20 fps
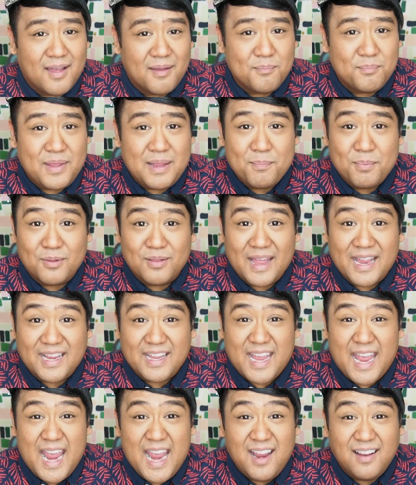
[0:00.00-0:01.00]
people
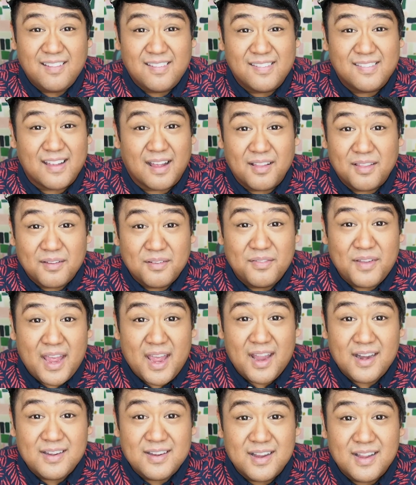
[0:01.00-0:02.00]
like
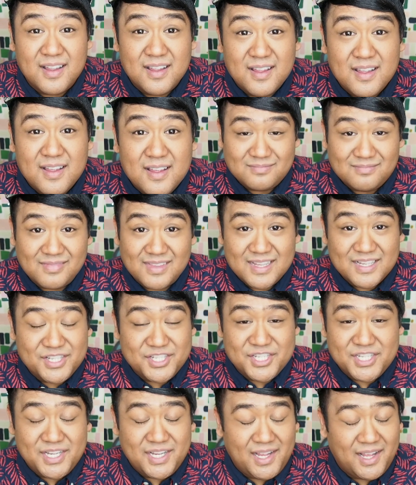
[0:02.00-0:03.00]
Sullivan.
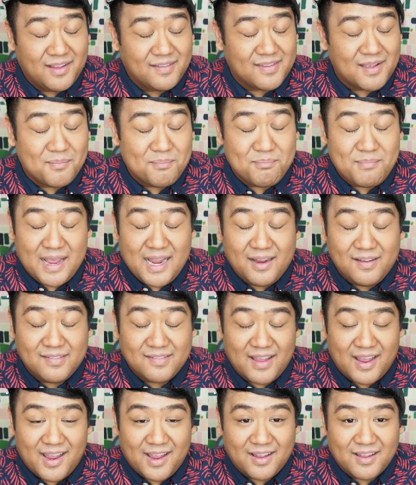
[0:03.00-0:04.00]
She is
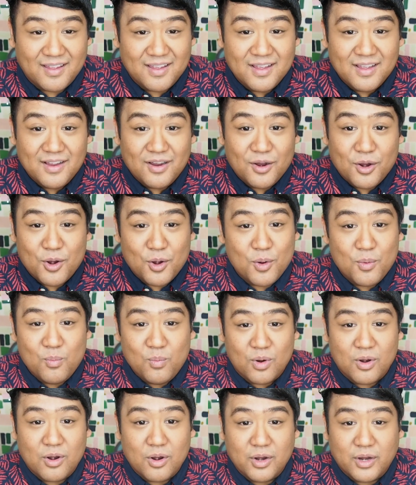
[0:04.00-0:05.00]
amazing. Her
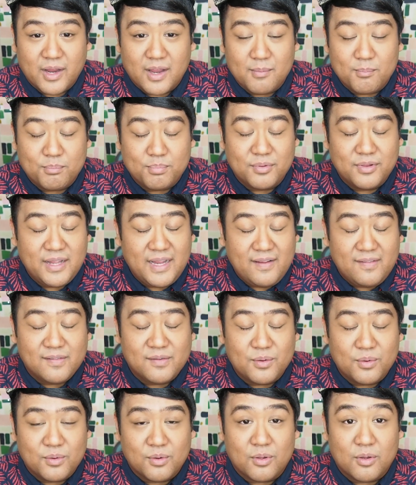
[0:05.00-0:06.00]
work, please
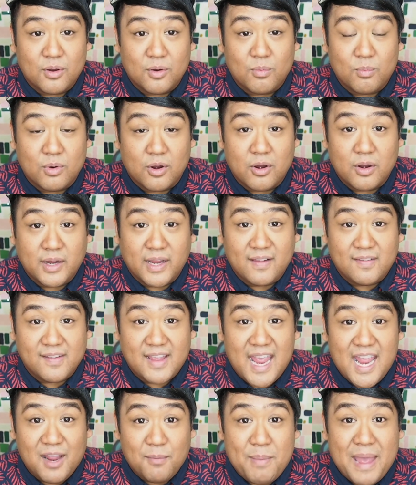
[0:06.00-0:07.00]
Google her work. It's
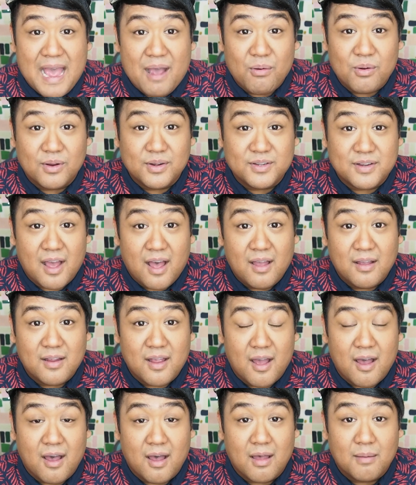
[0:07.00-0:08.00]

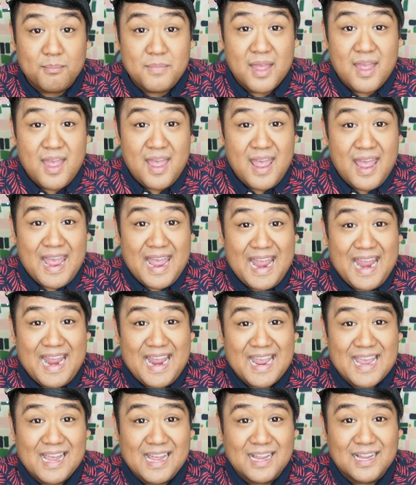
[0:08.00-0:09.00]
cakepower.com.
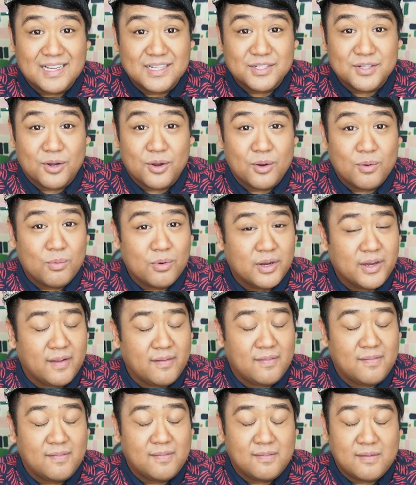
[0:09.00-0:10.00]
And her work
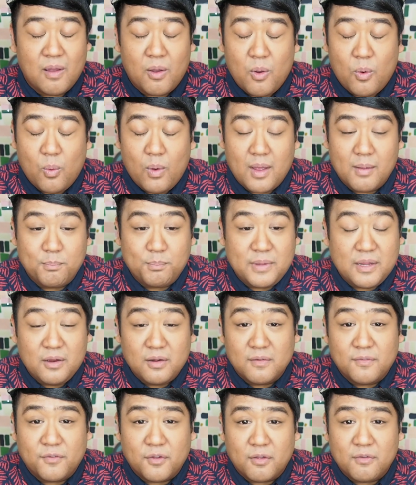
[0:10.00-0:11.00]
is so
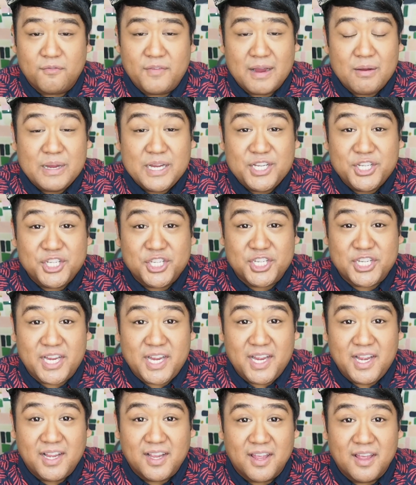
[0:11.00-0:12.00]
beautiful, very
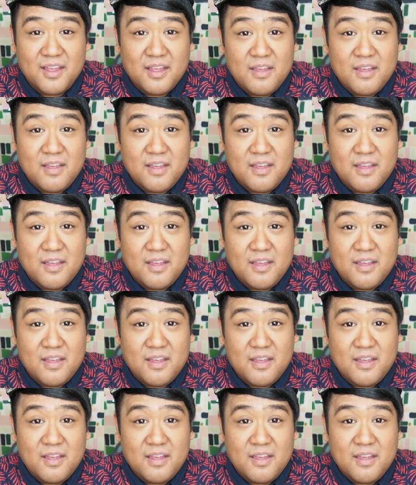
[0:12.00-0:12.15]
chic,